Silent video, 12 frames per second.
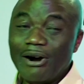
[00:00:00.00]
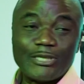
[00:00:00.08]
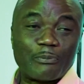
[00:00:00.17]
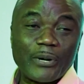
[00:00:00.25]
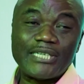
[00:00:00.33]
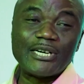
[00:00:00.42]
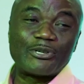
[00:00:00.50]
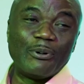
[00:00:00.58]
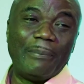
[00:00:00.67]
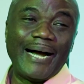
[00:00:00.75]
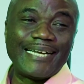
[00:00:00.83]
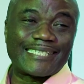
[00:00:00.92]
know I was preaching
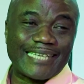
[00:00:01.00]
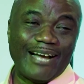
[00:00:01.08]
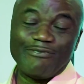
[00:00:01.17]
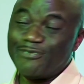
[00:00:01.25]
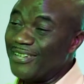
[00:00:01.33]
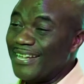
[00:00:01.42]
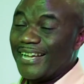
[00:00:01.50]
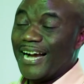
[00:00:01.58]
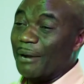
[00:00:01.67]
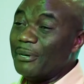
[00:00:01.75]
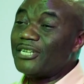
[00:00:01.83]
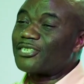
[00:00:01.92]
to myself.
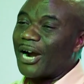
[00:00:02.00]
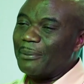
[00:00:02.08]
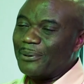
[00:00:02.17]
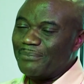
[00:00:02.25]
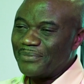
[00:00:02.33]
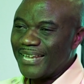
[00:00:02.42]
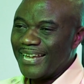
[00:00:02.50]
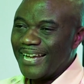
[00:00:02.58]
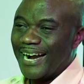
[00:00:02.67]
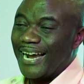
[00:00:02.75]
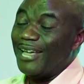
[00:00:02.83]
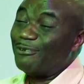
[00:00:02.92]
I'm in trouble.
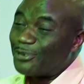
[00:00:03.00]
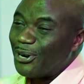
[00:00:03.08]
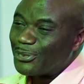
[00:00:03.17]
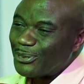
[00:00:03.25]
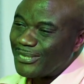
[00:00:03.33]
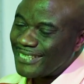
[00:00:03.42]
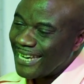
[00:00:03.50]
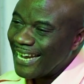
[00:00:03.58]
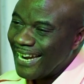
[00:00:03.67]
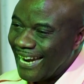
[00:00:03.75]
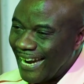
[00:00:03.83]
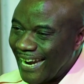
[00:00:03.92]
I have to go to
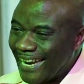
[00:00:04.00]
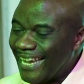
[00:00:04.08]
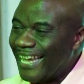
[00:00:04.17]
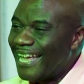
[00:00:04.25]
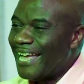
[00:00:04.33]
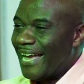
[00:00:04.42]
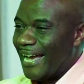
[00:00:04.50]
CNA